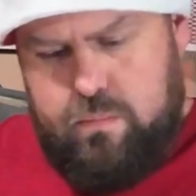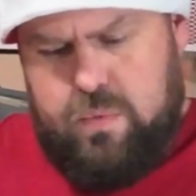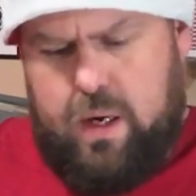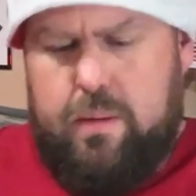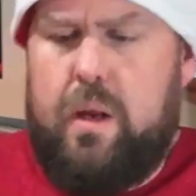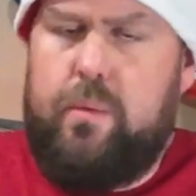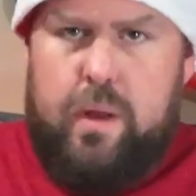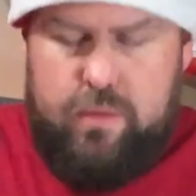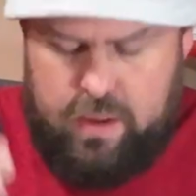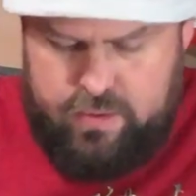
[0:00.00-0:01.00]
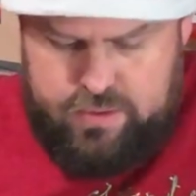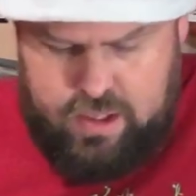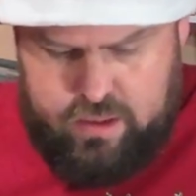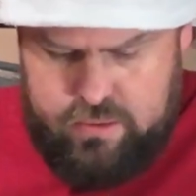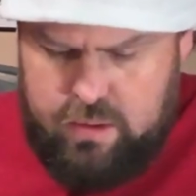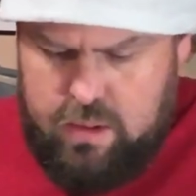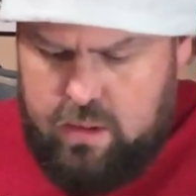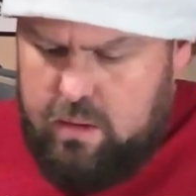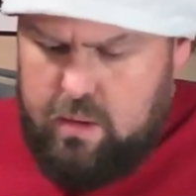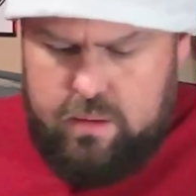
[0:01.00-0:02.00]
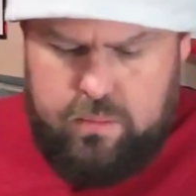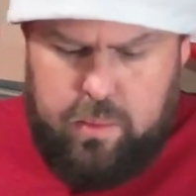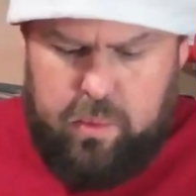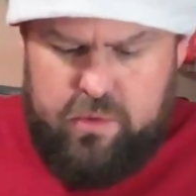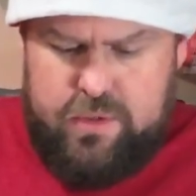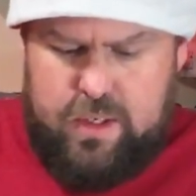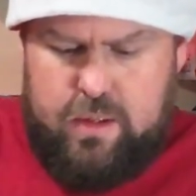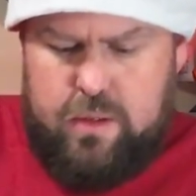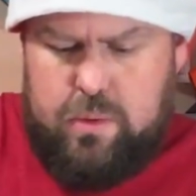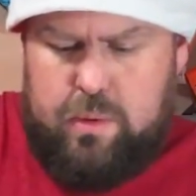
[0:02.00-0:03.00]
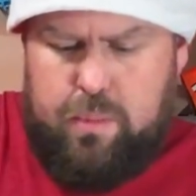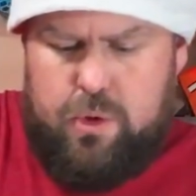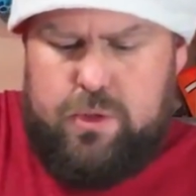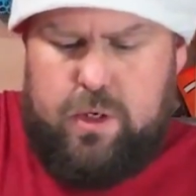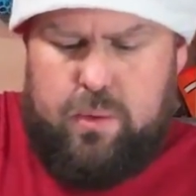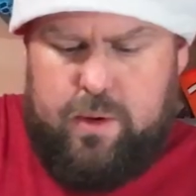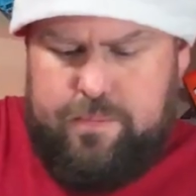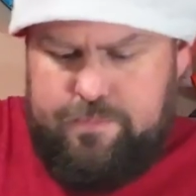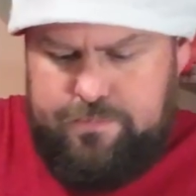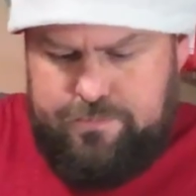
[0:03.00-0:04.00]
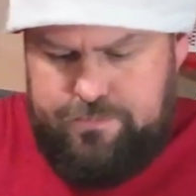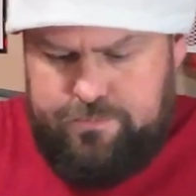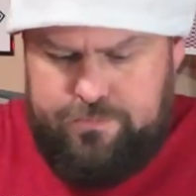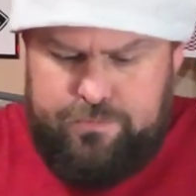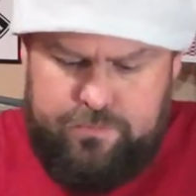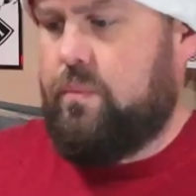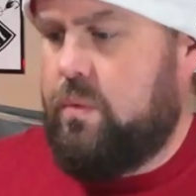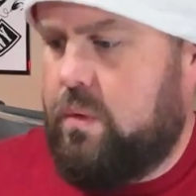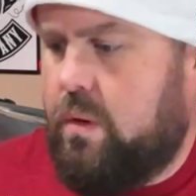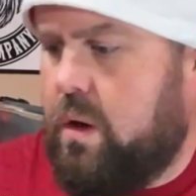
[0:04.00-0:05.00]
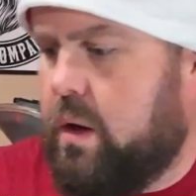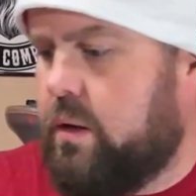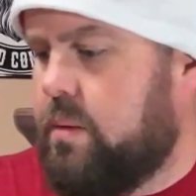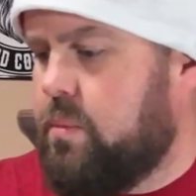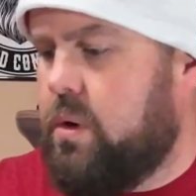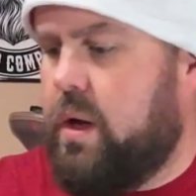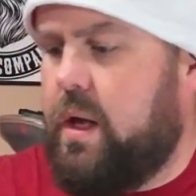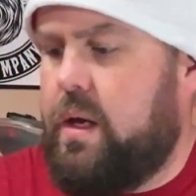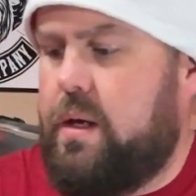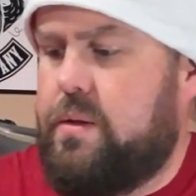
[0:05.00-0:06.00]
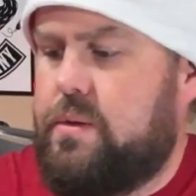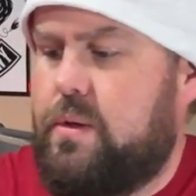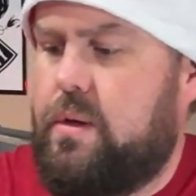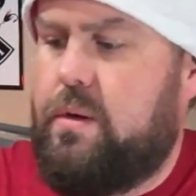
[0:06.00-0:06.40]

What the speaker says: Yeah, I don't think I've got this size. I don't remember seeing this one in person anyway. Alright, number 8.